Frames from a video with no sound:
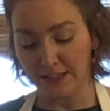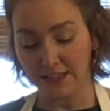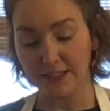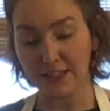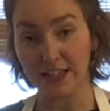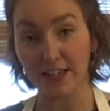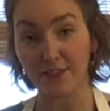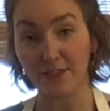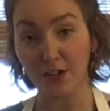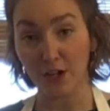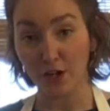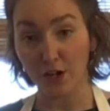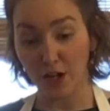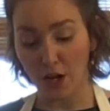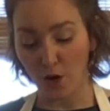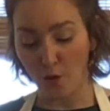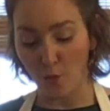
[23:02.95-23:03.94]
to give it
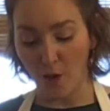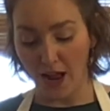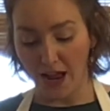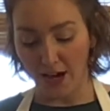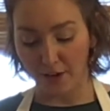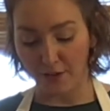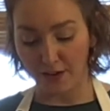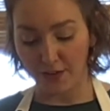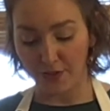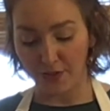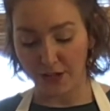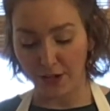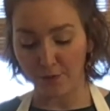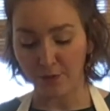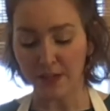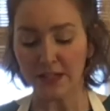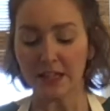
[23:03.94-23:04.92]
a whack right there.